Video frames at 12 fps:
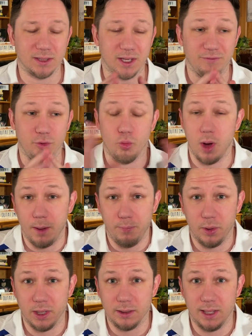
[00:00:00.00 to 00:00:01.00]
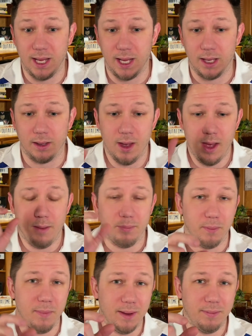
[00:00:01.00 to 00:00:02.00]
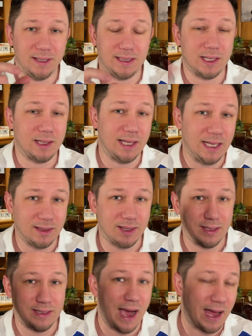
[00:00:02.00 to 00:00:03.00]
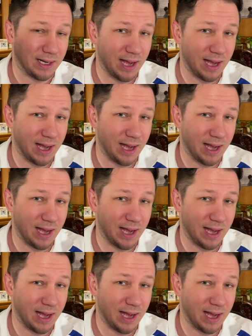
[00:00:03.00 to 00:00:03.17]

If you want to put a link, but maybe delete the